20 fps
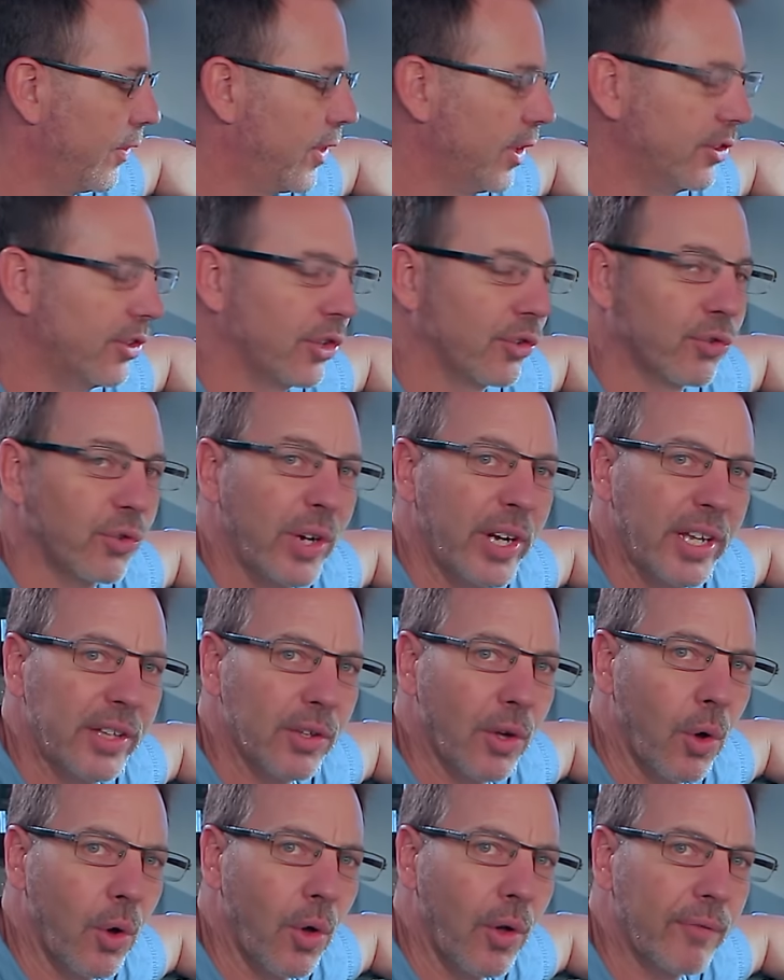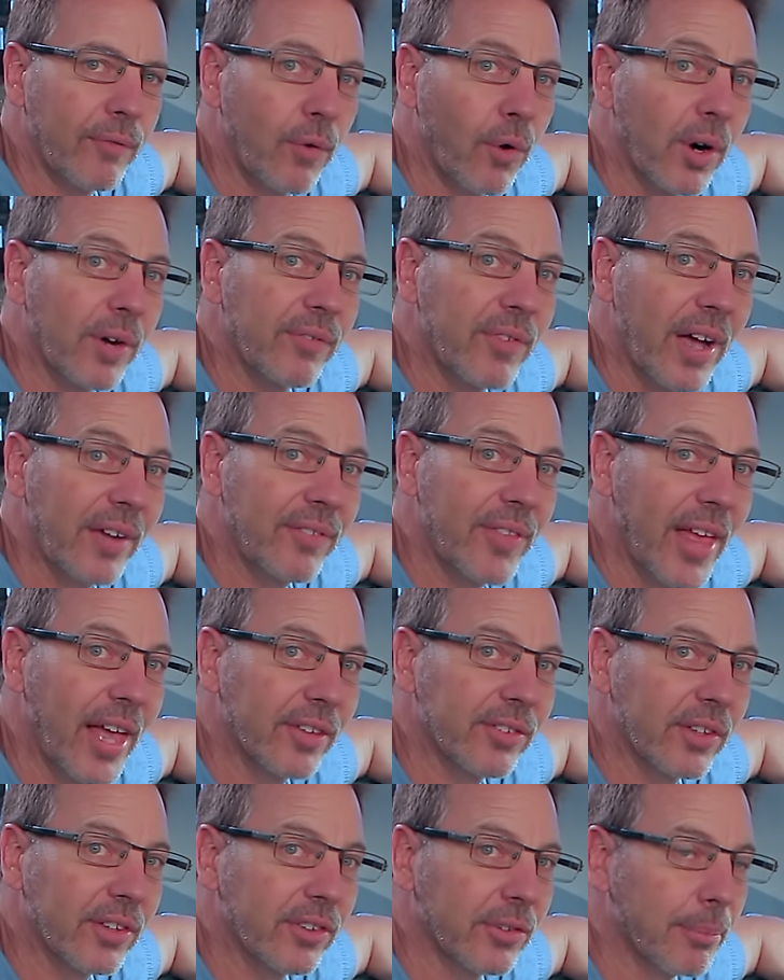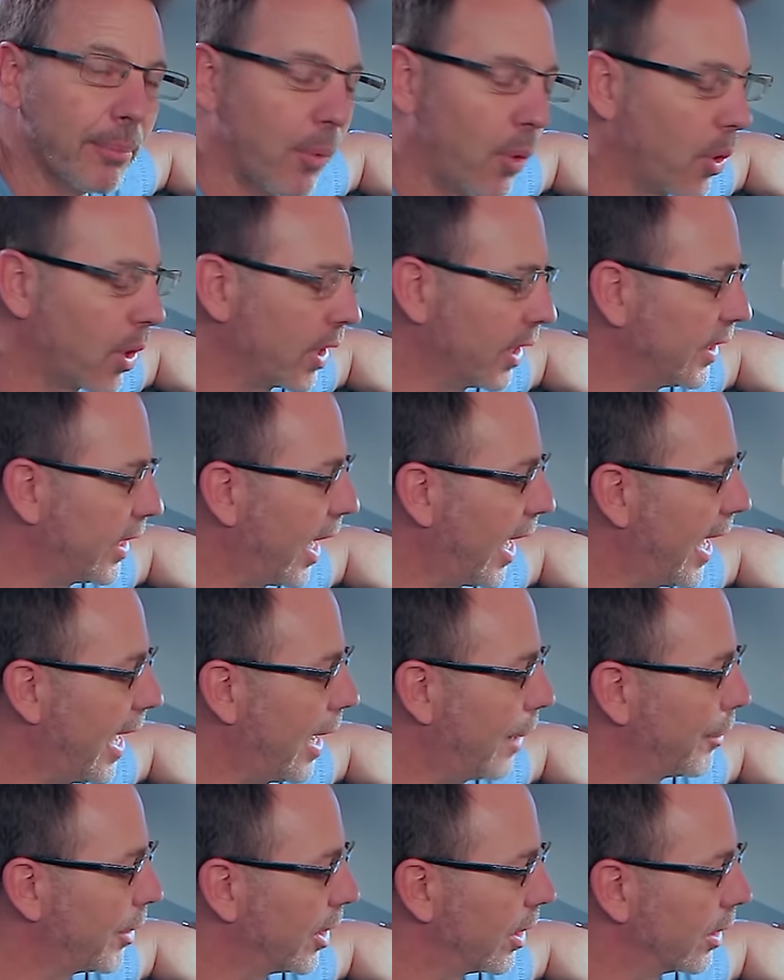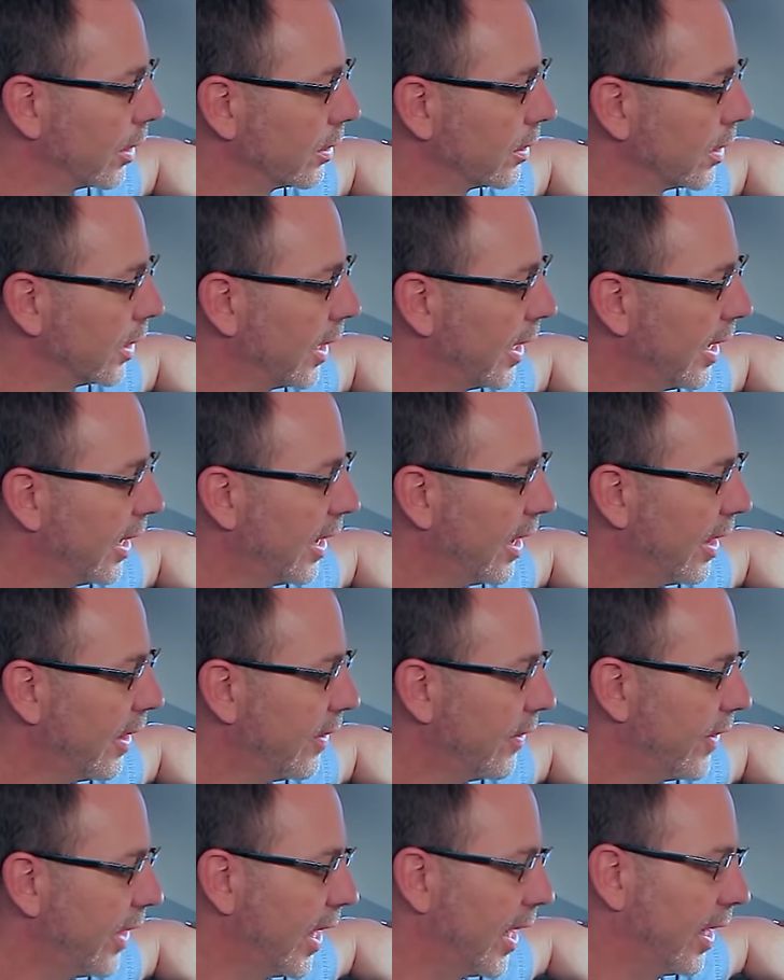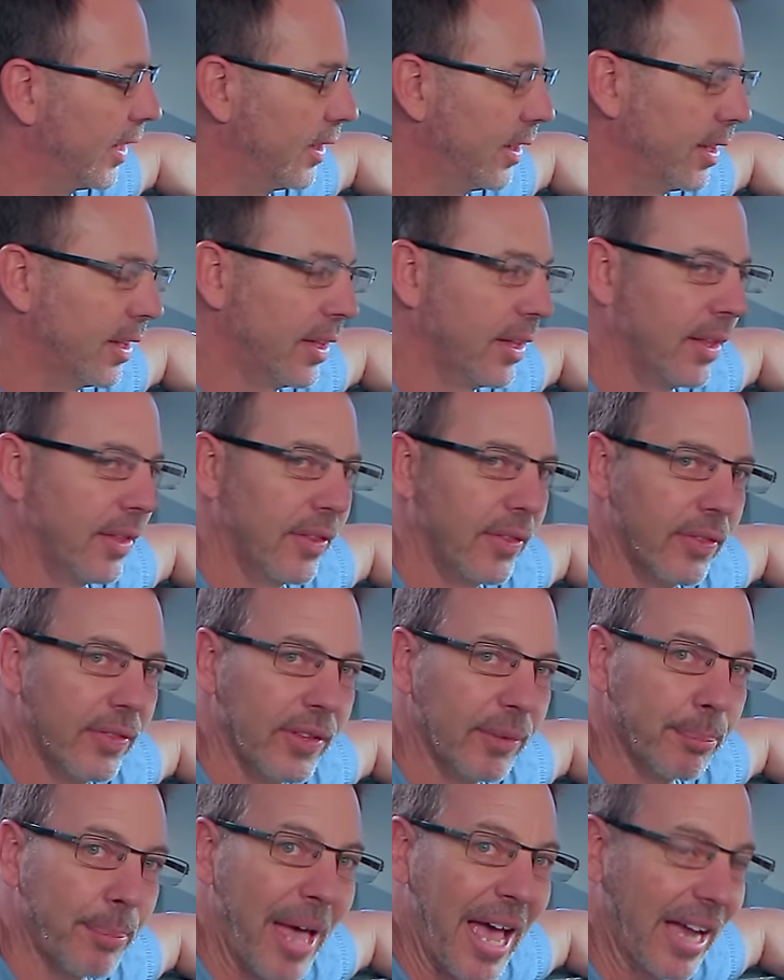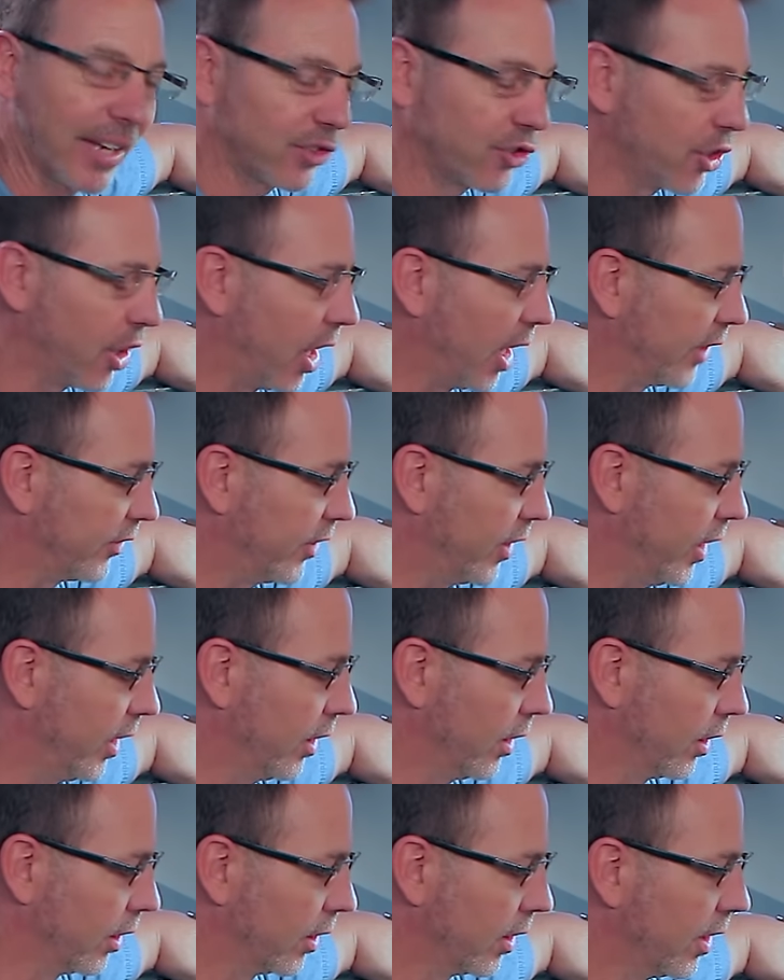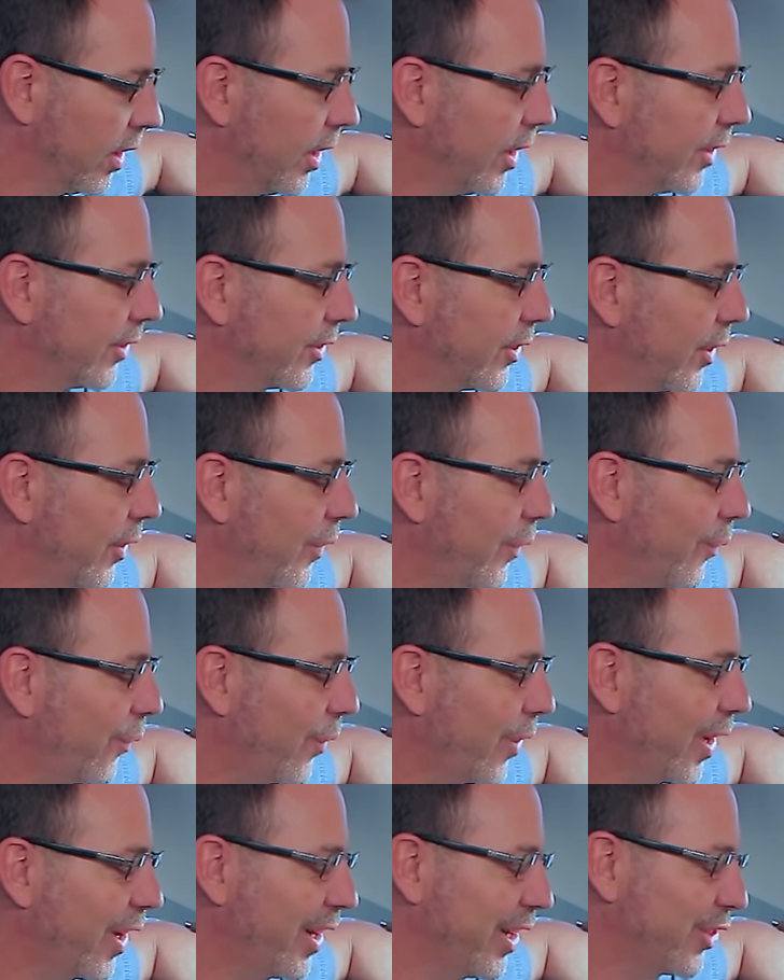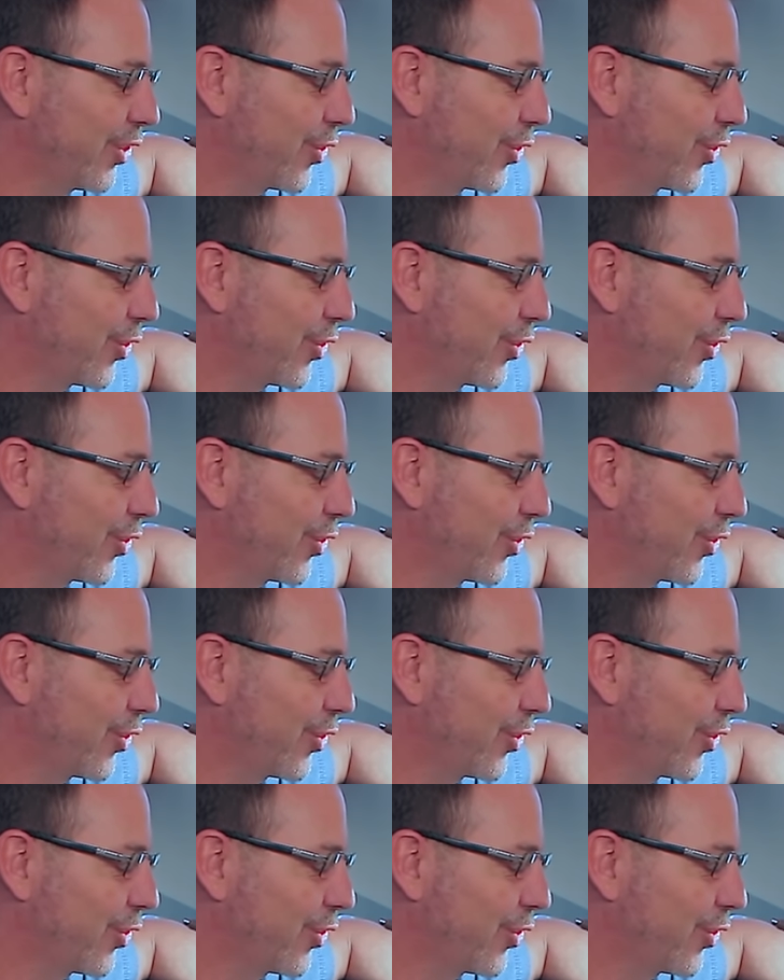this is reading the hole four or five thousandths more in diameter than the back jaws here. So we're going to